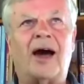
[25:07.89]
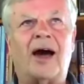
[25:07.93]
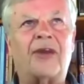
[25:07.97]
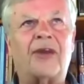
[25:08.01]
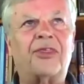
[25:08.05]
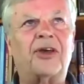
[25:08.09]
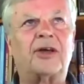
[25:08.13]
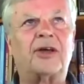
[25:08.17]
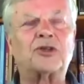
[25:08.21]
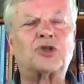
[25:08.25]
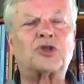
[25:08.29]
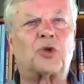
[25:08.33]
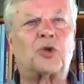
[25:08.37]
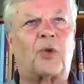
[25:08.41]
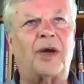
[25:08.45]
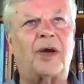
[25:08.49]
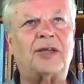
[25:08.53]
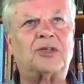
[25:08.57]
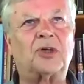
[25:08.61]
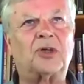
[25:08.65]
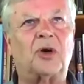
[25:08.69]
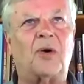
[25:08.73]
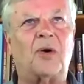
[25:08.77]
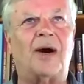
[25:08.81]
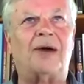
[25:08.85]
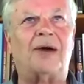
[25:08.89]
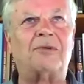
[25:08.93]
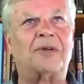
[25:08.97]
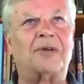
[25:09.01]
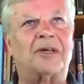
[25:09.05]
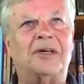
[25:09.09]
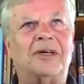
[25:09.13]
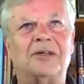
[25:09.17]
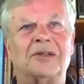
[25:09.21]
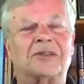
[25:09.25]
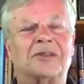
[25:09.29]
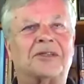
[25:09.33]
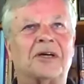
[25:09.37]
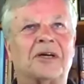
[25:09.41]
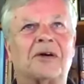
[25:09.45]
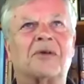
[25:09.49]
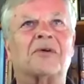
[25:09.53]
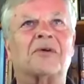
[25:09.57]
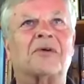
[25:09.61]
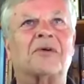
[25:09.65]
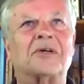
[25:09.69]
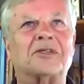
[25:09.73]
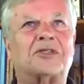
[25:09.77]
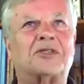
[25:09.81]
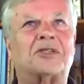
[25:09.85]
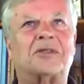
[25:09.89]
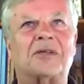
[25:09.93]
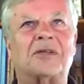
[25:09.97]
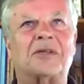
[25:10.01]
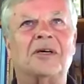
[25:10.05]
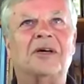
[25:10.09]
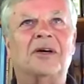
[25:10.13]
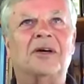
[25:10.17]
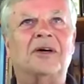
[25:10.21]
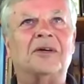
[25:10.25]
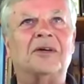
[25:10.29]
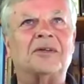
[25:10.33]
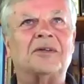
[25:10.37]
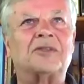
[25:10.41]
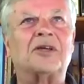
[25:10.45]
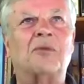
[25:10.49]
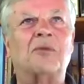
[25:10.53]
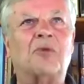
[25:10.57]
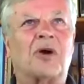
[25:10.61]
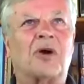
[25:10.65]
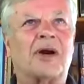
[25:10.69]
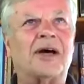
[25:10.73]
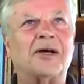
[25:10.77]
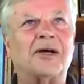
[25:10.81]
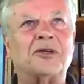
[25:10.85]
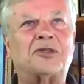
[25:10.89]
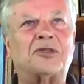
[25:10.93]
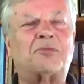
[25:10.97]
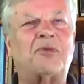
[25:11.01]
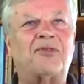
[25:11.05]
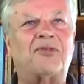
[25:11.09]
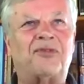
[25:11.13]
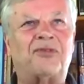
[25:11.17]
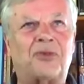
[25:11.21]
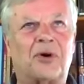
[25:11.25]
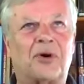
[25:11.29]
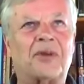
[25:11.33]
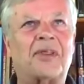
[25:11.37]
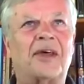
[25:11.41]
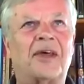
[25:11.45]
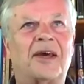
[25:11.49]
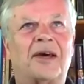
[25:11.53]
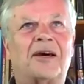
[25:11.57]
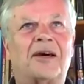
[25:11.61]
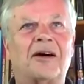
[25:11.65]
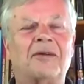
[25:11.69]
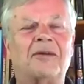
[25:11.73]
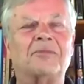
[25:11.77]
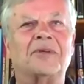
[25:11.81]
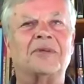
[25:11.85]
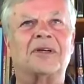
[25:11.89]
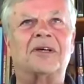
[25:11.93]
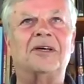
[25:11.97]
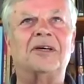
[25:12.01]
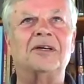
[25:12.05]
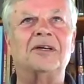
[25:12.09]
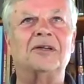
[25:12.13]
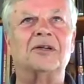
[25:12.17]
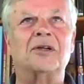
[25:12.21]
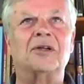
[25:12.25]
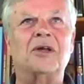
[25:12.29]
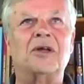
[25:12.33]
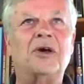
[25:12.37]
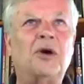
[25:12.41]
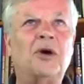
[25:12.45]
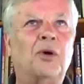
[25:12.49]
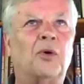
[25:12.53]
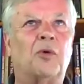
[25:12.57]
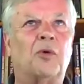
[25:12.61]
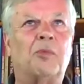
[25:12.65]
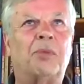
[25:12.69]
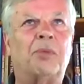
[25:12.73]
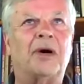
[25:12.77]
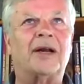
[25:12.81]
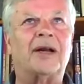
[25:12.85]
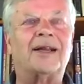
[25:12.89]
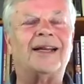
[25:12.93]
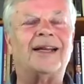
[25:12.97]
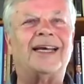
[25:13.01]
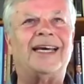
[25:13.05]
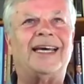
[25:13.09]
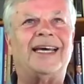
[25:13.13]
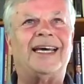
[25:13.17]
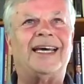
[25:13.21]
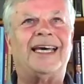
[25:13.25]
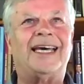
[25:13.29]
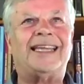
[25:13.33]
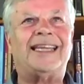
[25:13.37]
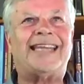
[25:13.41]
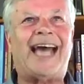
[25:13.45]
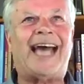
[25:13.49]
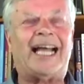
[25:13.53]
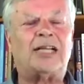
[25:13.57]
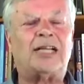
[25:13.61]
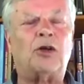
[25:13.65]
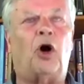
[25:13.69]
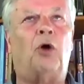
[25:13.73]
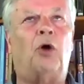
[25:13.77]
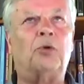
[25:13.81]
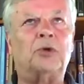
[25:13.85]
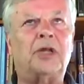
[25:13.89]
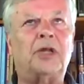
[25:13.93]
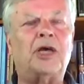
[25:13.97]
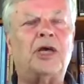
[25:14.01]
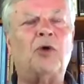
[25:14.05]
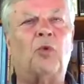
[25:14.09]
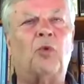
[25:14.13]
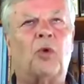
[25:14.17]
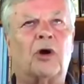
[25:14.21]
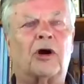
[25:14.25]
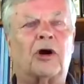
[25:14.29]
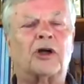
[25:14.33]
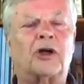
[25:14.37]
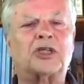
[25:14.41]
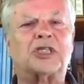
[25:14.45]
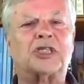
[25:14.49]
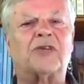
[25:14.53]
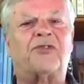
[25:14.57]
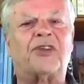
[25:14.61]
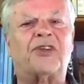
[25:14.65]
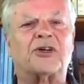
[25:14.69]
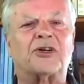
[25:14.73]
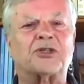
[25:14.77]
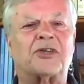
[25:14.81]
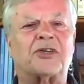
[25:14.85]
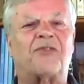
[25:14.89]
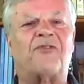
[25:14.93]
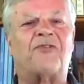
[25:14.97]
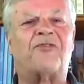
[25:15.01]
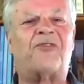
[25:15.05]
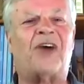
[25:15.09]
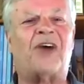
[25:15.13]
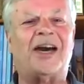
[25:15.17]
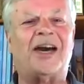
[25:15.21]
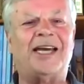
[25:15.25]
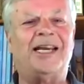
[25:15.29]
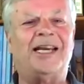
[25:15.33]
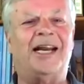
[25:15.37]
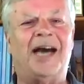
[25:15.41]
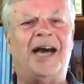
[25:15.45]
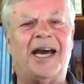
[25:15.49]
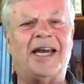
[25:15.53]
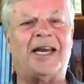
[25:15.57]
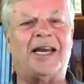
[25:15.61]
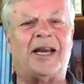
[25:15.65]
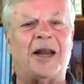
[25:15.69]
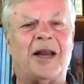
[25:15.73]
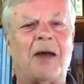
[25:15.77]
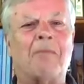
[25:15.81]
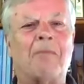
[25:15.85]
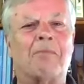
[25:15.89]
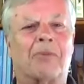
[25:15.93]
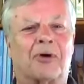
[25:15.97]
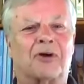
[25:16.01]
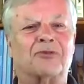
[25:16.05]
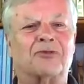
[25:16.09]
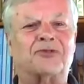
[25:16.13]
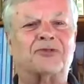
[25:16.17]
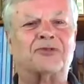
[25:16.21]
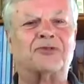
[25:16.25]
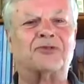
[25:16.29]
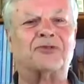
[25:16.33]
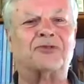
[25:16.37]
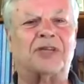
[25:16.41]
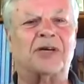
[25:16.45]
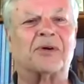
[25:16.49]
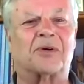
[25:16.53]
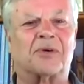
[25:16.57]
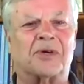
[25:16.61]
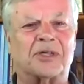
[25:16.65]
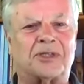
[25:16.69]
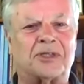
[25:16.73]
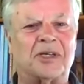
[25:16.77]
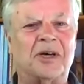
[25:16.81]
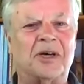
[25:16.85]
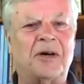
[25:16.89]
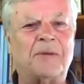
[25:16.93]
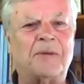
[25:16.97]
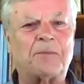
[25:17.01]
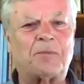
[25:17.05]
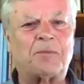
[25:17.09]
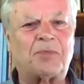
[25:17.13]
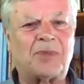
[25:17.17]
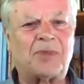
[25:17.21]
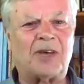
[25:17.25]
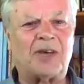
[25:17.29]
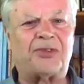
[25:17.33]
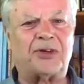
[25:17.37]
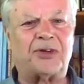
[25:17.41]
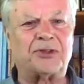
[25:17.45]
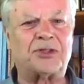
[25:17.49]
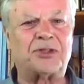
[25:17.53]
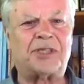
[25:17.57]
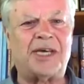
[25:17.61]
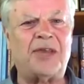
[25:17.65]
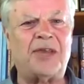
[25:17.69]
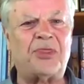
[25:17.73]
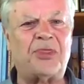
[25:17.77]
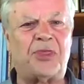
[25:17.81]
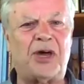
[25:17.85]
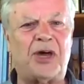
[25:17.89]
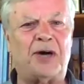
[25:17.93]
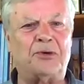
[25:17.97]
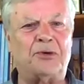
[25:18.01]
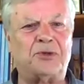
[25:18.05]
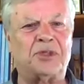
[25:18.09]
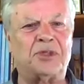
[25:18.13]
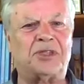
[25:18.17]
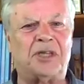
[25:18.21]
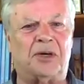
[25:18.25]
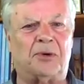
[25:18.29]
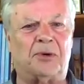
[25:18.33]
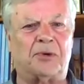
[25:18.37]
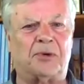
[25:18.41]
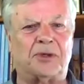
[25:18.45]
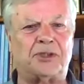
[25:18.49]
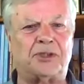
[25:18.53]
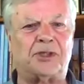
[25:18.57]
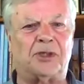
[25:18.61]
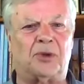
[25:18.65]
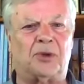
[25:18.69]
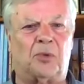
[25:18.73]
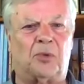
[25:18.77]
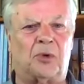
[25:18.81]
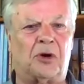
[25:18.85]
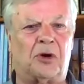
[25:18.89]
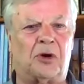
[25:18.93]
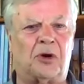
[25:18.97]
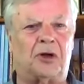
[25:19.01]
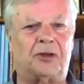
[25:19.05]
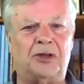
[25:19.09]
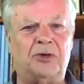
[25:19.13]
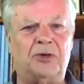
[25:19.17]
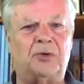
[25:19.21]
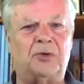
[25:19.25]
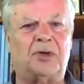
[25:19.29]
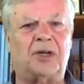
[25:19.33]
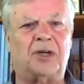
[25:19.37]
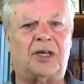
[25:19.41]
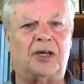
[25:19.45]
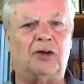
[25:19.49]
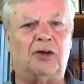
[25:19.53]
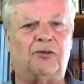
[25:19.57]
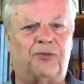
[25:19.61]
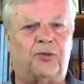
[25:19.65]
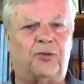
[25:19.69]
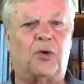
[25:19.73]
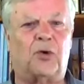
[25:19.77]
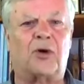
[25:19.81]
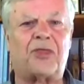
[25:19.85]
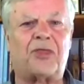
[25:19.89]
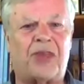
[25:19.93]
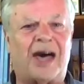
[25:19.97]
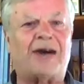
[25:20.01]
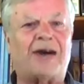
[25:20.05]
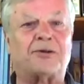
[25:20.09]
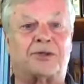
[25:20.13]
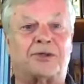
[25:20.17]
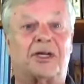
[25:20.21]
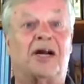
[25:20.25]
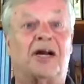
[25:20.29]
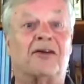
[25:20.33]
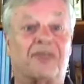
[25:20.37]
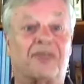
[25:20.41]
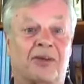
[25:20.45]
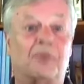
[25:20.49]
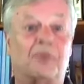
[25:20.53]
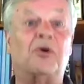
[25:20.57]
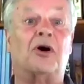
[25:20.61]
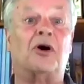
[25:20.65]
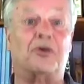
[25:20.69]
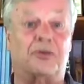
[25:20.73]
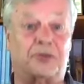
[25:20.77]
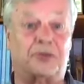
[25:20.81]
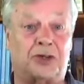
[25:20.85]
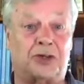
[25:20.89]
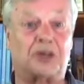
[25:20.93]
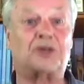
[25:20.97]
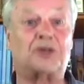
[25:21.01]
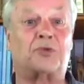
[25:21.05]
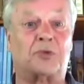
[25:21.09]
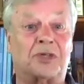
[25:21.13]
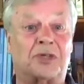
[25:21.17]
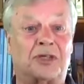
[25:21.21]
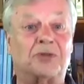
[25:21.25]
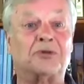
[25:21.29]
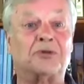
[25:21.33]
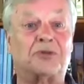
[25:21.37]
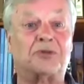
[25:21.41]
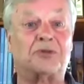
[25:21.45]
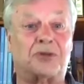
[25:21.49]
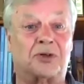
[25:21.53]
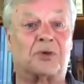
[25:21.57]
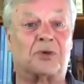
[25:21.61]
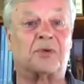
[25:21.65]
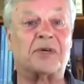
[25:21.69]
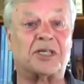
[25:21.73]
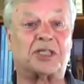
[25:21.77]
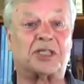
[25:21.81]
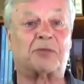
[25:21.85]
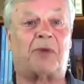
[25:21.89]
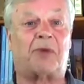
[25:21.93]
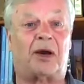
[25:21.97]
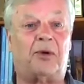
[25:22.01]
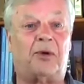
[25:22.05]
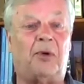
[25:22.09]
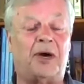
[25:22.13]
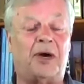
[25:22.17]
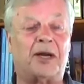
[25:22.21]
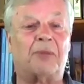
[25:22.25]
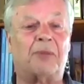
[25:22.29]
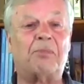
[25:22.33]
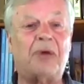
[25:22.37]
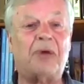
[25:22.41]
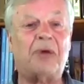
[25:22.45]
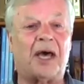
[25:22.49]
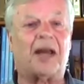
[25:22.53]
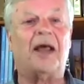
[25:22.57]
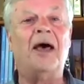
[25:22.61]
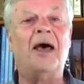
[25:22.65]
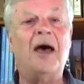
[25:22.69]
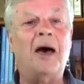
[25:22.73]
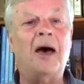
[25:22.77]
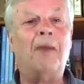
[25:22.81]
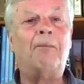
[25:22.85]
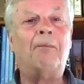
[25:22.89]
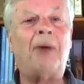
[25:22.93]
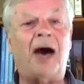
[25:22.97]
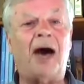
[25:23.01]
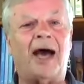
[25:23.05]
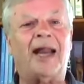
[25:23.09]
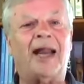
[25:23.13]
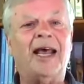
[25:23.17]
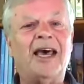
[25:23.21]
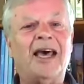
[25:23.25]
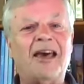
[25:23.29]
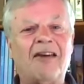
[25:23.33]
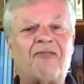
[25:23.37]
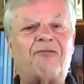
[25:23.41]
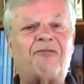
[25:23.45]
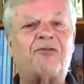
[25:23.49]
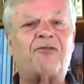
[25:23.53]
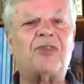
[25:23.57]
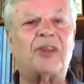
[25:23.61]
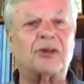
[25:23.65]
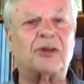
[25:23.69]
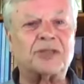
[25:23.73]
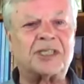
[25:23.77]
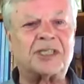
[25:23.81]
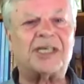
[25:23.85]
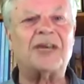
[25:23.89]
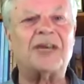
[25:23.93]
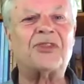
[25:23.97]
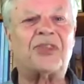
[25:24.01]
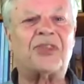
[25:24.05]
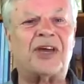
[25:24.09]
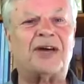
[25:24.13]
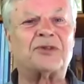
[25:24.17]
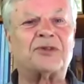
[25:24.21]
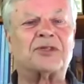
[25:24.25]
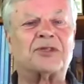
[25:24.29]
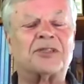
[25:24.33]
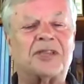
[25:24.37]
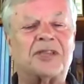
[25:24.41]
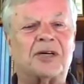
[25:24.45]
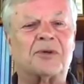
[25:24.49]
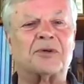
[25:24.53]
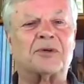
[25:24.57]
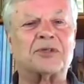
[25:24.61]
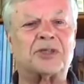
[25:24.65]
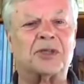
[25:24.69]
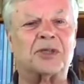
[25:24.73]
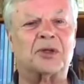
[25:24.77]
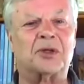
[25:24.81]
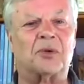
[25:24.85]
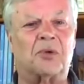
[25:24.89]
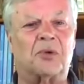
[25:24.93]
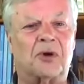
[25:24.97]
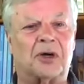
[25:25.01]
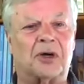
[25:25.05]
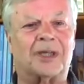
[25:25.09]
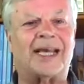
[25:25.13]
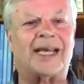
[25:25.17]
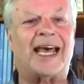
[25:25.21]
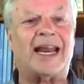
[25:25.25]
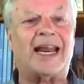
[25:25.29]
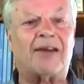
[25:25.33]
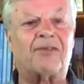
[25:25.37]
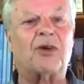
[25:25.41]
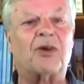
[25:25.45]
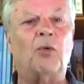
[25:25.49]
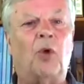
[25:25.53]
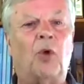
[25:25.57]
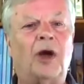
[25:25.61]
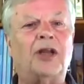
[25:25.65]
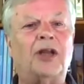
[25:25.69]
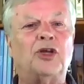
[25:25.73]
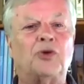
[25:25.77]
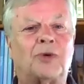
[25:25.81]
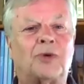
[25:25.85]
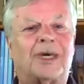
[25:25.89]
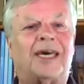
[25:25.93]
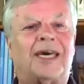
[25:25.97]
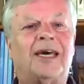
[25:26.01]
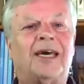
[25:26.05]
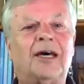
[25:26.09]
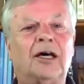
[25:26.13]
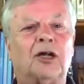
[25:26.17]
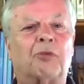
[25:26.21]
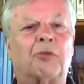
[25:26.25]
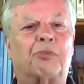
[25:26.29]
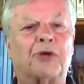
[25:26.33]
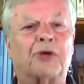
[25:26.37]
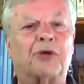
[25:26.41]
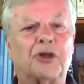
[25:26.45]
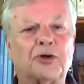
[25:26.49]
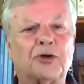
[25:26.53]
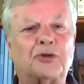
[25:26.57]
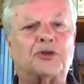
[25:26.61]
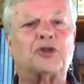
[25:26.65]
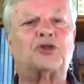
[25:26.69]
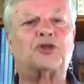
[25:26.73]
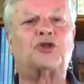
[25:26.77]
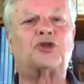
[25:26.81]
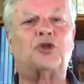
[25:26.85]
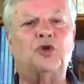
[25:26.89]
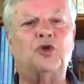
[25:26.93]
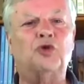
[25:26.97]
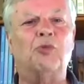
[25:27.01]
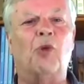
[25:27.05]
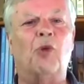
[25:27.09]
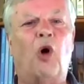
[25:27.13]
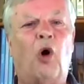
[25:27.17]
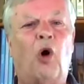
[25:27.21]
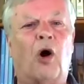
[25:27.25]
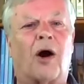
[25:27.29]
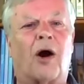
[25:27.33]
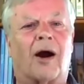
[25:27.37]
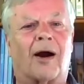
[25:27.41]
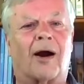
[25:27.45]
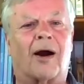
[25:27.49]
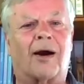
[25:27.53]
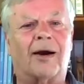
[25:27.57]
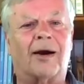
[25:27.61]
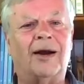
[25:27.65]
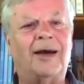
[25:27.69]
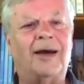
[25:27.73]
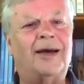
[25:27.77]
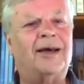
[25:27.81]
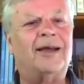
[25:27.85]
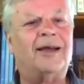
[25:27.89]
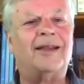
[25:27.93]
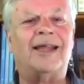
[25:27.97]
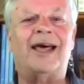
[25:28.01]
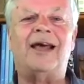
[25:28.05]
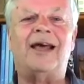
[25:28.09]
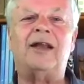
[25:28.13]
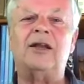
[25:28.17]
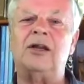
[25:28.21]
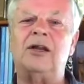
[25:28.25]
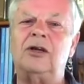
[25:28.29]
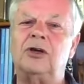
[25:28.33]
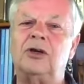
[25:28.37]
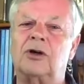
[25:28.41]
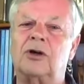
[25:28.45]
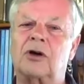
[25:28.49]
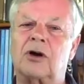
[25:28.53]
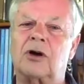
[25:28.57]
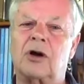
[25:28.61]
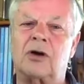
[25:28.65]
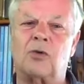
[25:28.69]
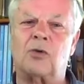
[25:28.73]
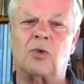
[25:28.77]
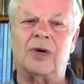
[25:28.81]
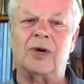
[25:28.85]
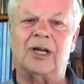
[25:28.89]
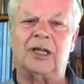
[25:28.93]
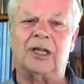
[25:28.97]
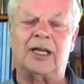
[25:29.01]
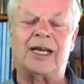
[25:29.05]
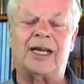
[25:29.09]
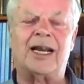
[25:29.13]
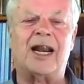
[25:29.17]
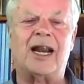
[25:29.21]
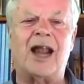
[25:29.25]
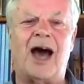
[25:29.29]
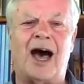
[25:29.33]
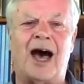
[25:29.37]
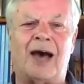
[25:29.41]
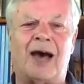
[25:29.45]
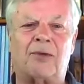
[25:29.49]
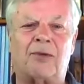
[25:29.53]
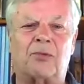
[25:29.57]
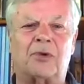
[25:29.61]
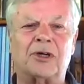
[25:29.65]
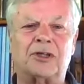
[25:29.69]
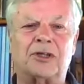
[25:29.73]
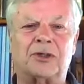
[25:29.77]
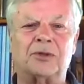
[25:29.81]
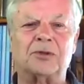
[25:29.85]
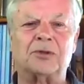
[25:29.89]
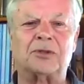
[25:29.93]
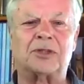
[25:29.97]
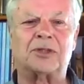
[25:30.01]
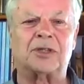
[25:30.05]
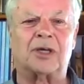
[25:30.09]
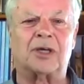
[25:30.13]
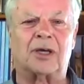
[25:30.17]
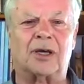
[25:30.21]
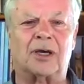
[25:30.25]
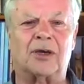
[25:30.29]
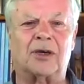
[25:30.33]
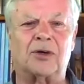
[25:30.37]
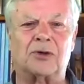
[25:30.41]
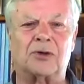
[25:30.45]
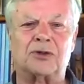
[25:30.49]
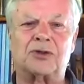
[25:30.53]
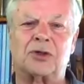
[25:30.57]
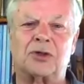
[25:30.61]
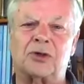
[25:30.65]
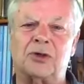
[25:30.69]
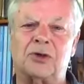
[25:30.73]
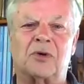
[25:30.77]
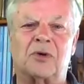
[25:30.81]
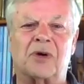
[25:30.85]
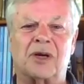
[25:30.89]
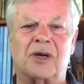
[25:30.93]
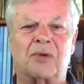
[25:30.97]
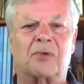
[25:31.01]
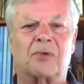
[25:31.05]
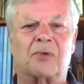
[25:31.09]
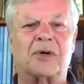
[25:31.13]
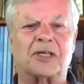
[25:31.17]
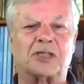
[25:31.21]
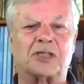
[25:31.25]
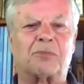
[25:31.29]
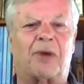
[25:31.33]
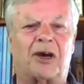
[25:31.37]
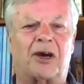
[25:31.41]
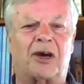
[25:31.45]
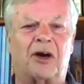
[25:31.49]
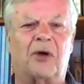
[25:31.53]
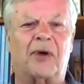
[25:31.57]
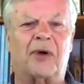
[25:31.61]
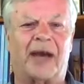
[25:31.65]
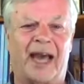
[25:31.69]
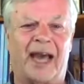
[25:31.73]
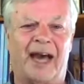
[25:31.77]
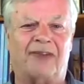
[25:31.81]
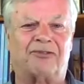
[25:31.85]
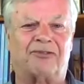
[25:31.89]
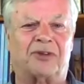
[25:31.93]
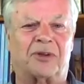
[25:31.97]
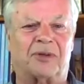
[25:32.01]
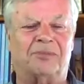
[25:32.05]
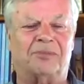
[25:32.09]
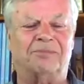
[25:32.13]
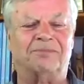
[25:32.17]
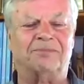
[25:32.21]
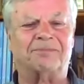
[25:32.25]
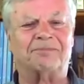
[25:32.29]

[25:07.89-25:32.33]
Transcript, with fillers: I think it's great to go out and kill terrorists somewhere else before they come and kill you, but that only works if there's a finite number of terrorists. If there's 10,000 terrorists in the world and you can kill 4,000 of them, well, you've just reduced your risk by quite a bit. But if there's 10,000 terrorists in the world and every one you kill produces 2 more, then you're really not reducing your security risk by going after them.